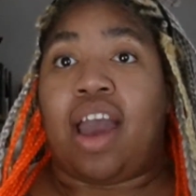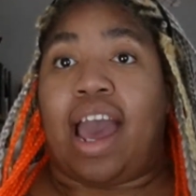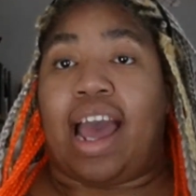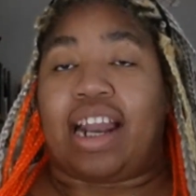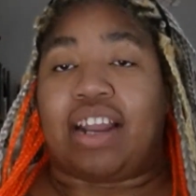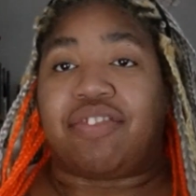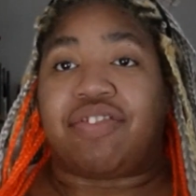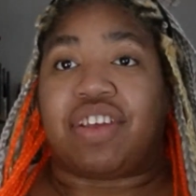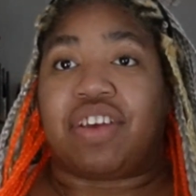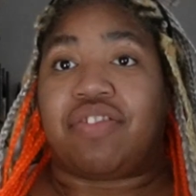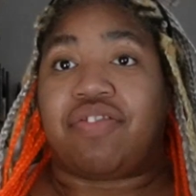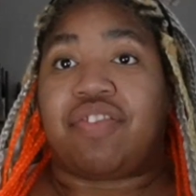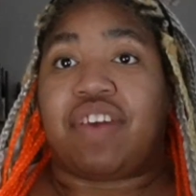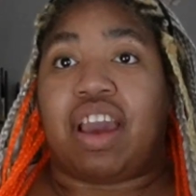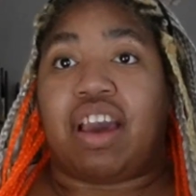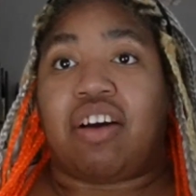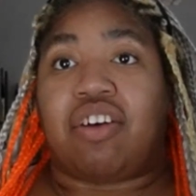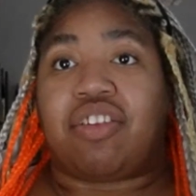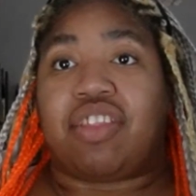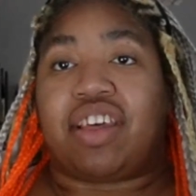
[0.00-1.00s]
And if they
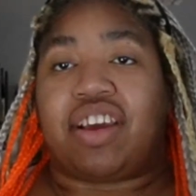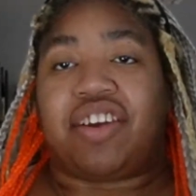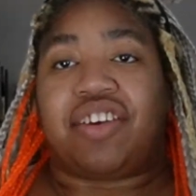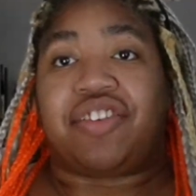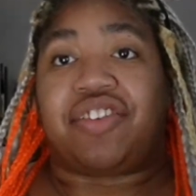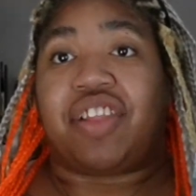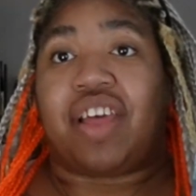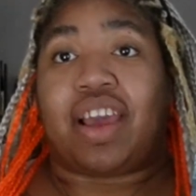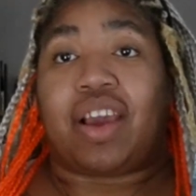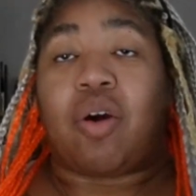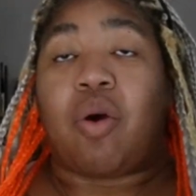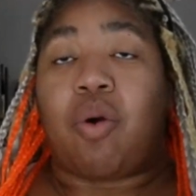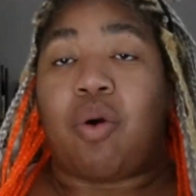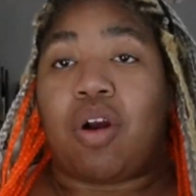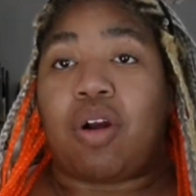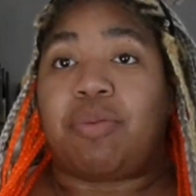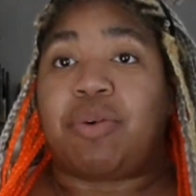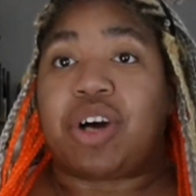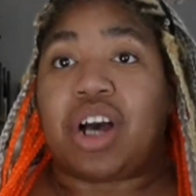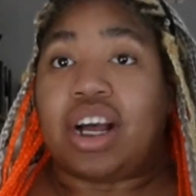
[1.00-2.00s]
fail, there are like
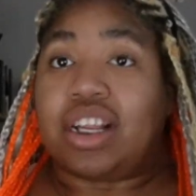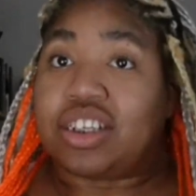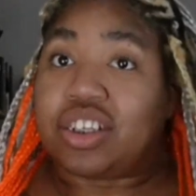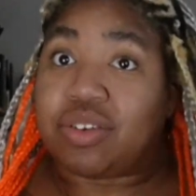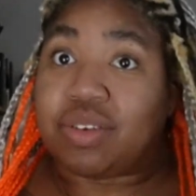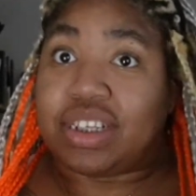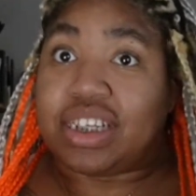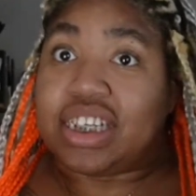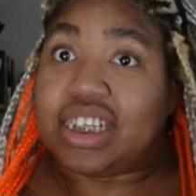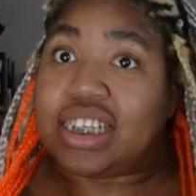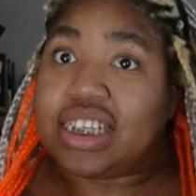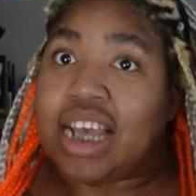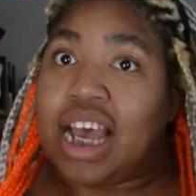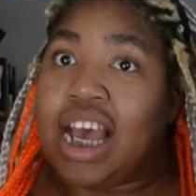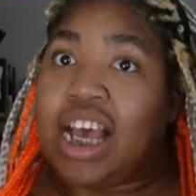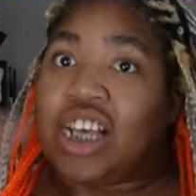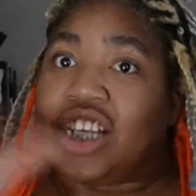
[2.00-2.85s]
horrible consequences.